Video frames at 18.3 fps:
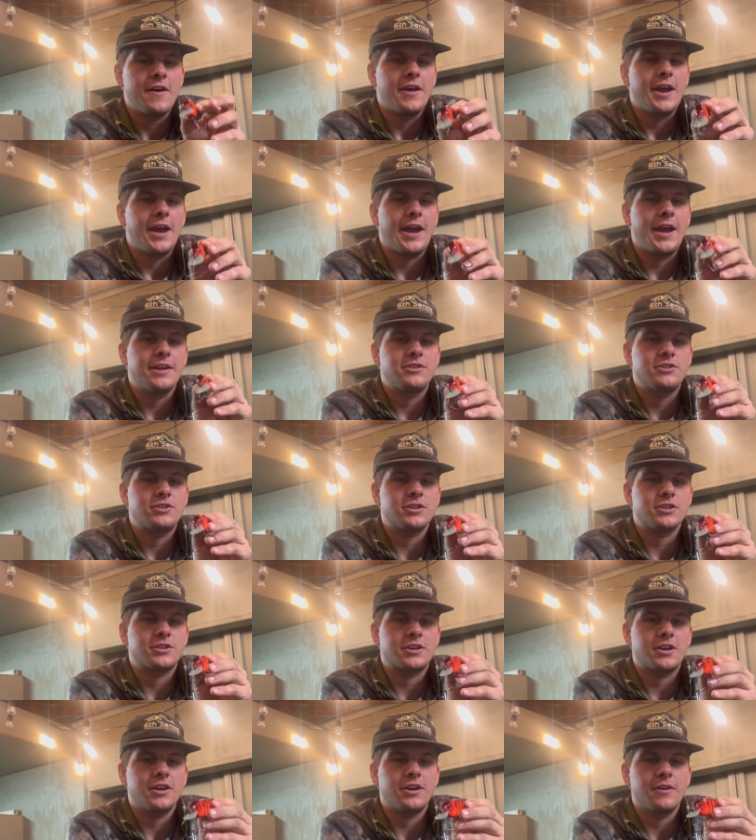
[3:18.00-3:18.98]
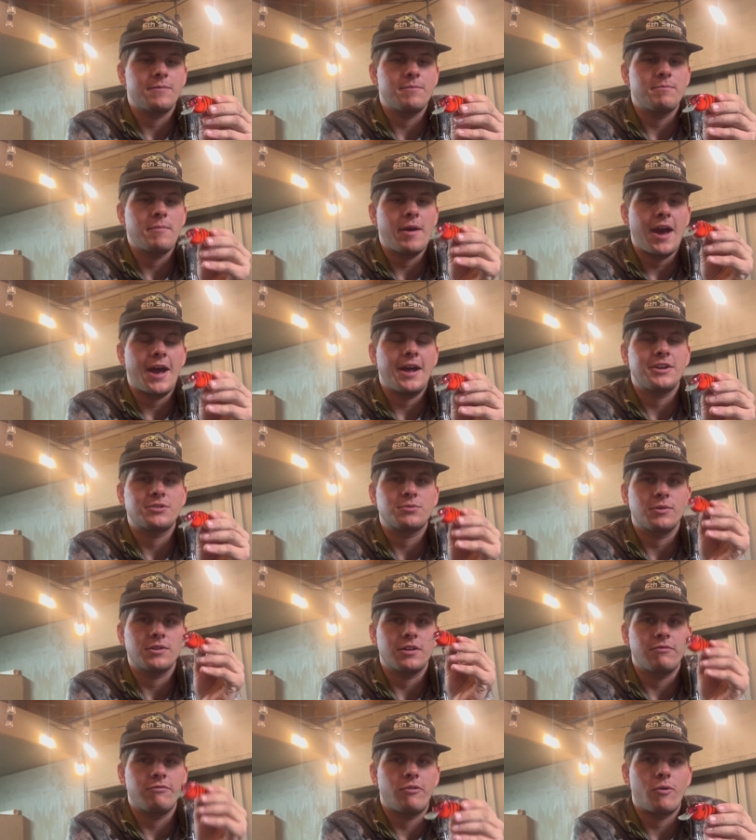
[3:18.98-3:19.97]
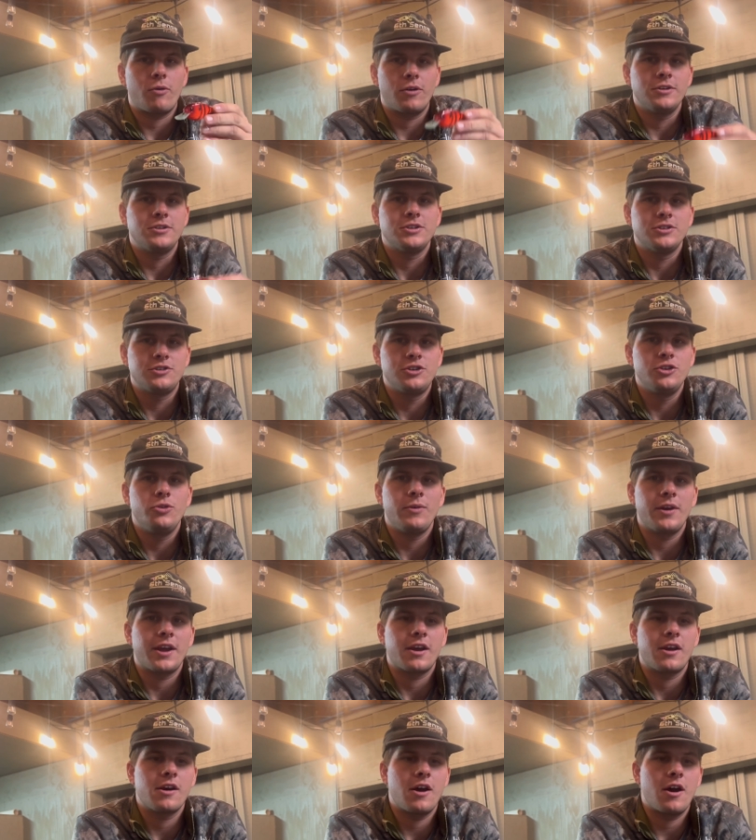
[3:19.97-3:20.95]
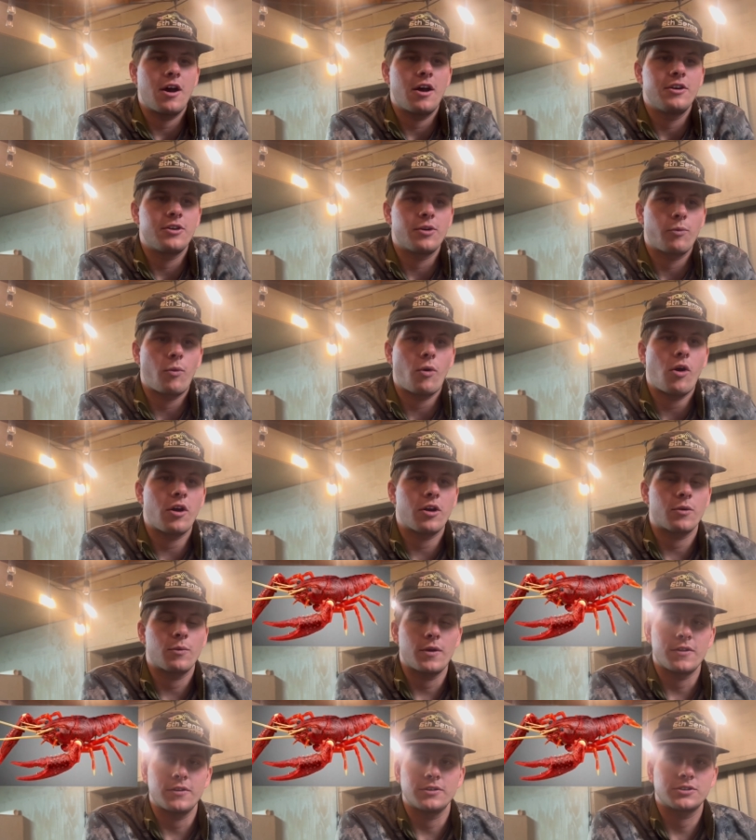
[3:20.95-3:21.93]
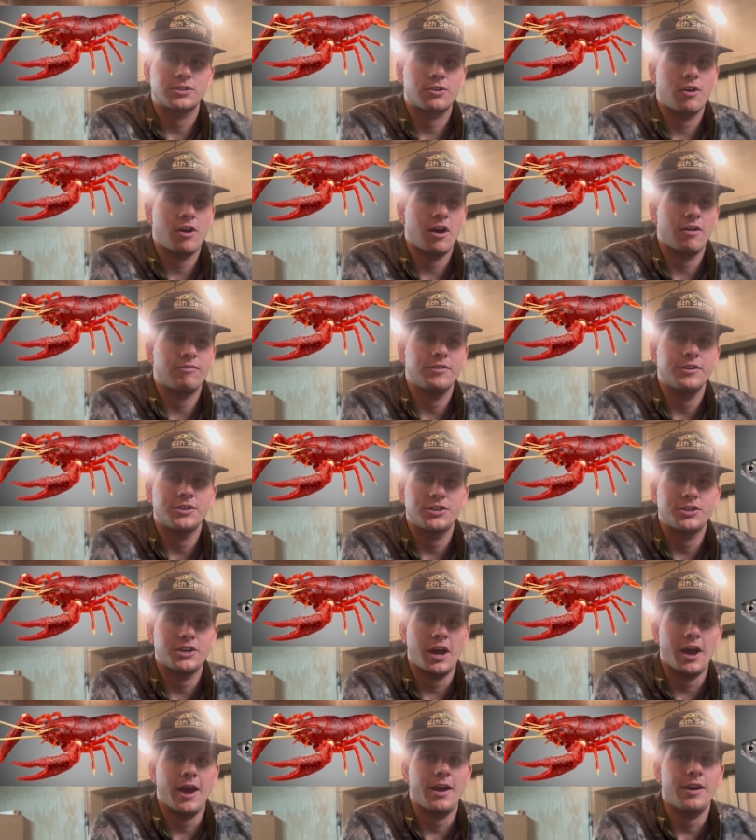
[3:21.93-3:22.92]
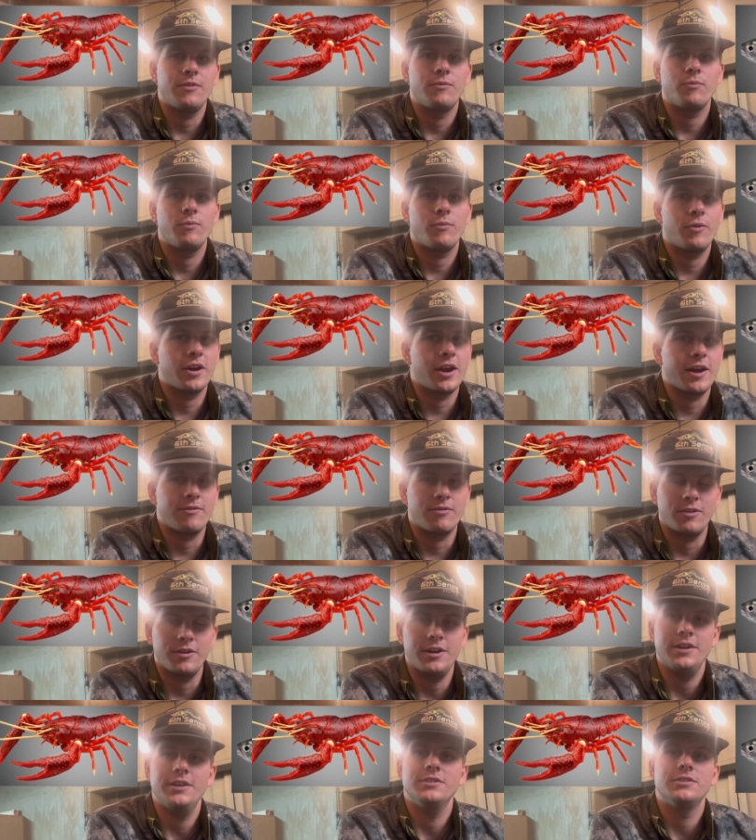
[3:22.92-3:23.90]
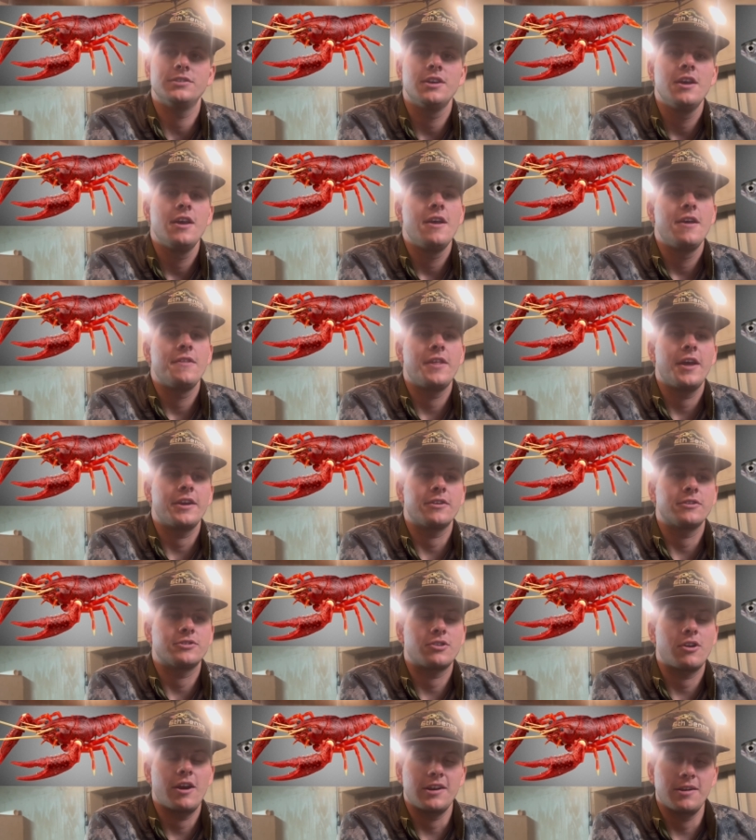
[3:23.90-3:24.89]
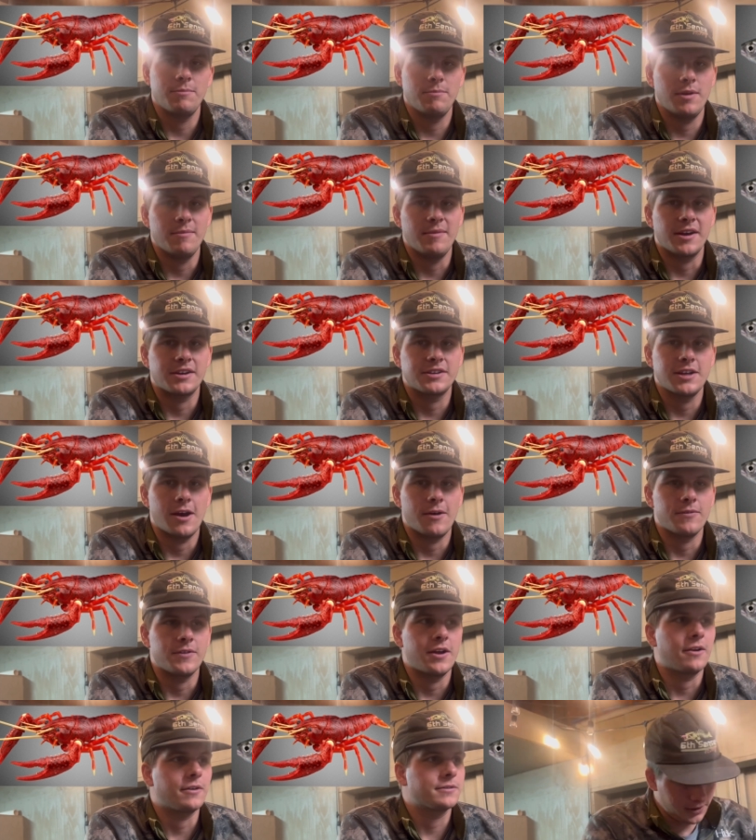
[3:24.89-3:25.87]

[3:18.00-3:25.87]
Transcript: it's just going to match what the forage is doing underwater, whether it's crawfish, shad, whatever it is that you're trying to mimic down there.